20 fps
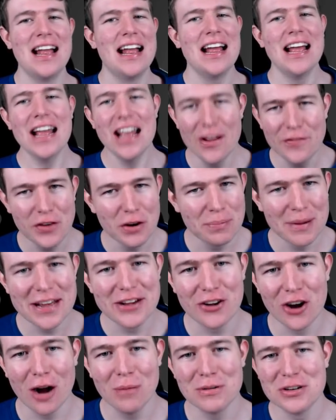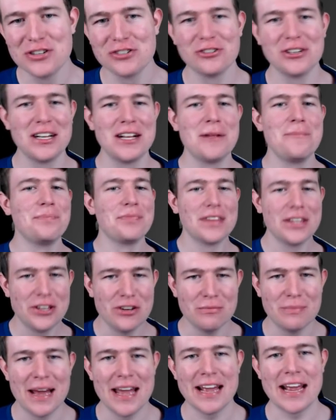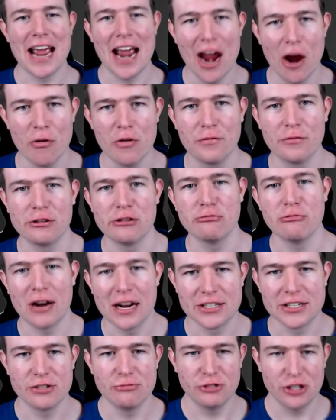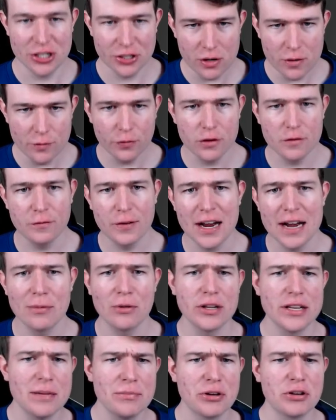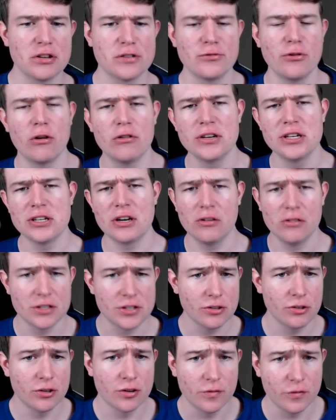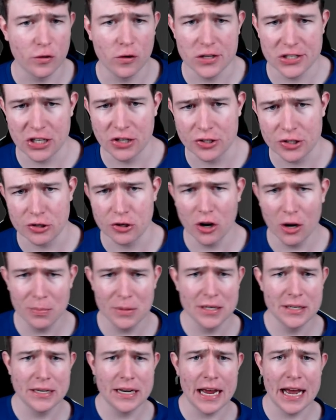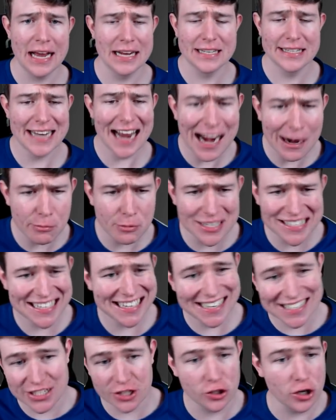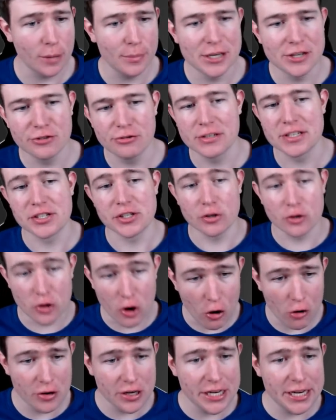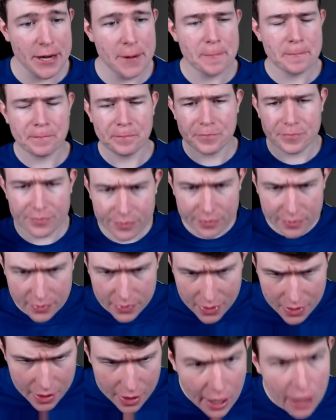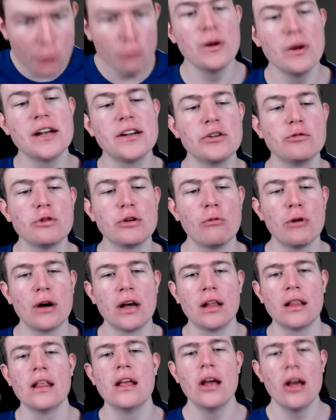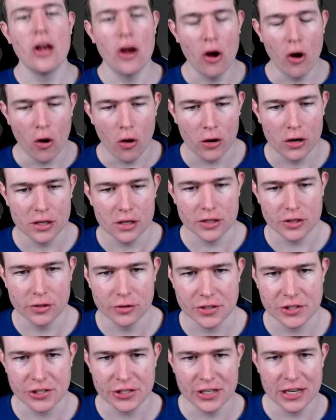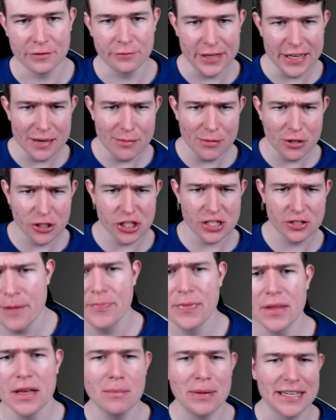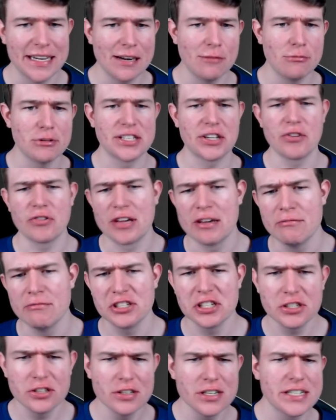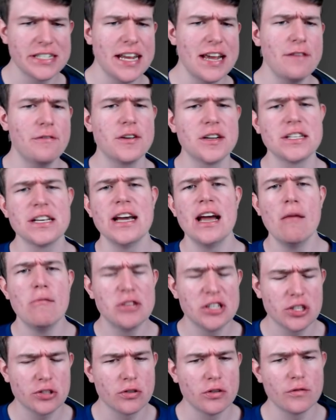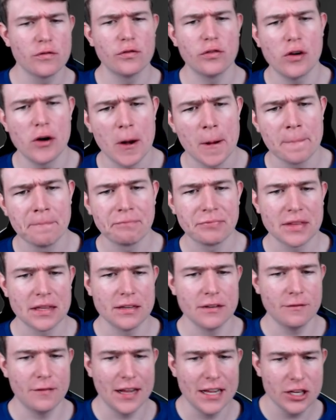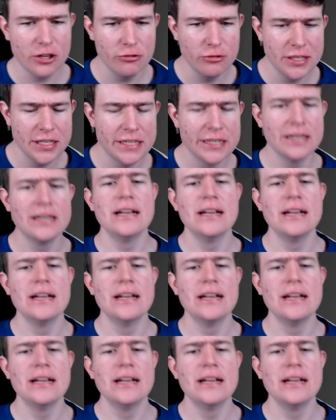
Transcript: if you play Goblin dual, you make everything right. So we're just going for a Fireball here because we're also going to force out the Goblin, the Dark Prince against the Goblin duel. So currently we are doing well. All good. So I think about but then I was like, okay, we're just gonna save it. We're just going for the Valkyrie here,